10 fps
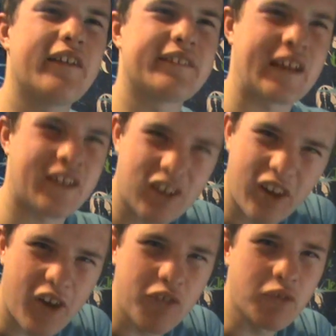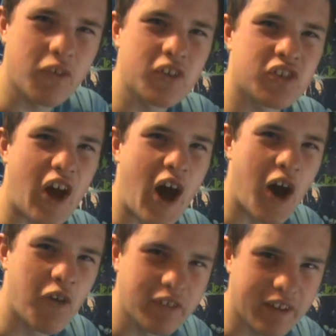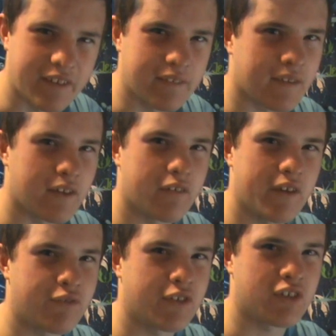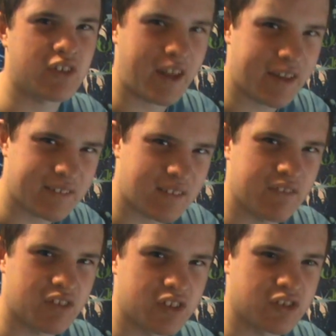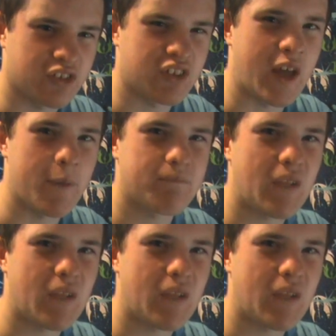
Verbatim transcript: The Clone Wars only, though, if you scale it down to just that,